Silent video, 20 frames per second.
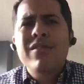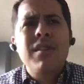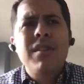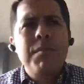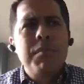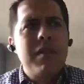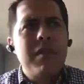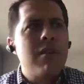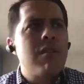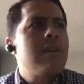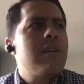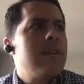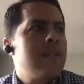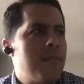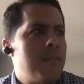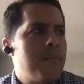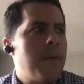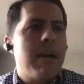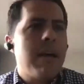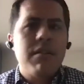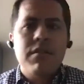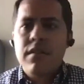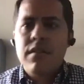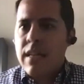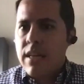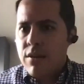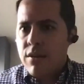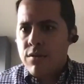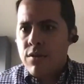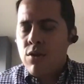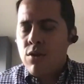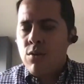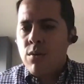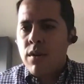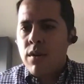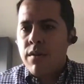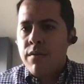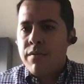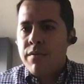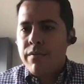there is a balance here too
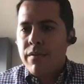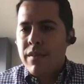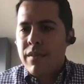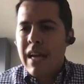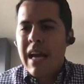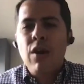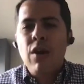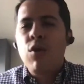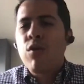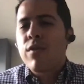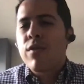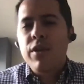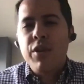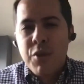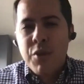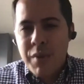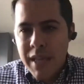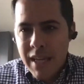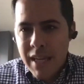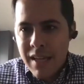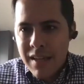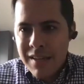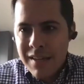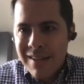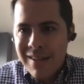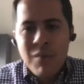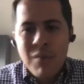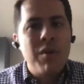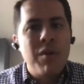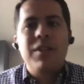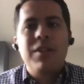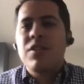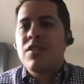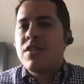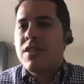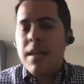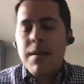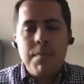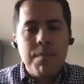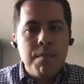of not overdoing it. You don't want to
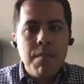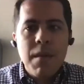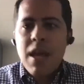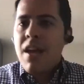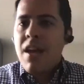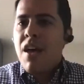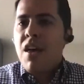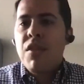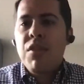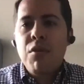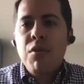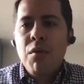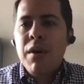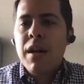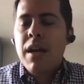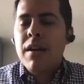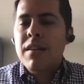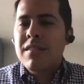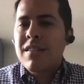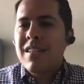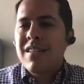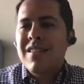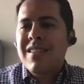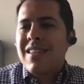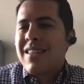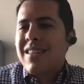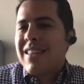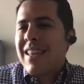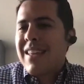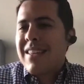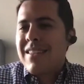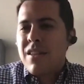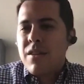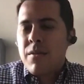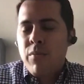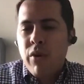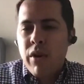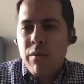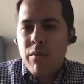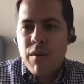just keep throwing out to
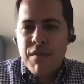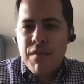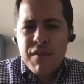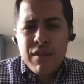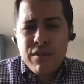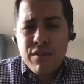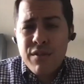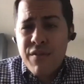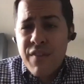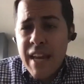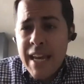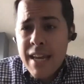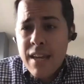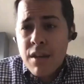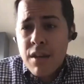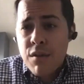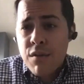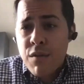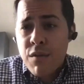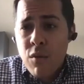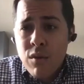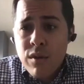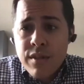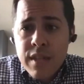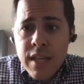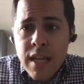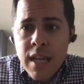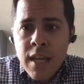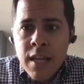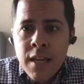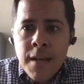the point where it feels fake and you're forcing it.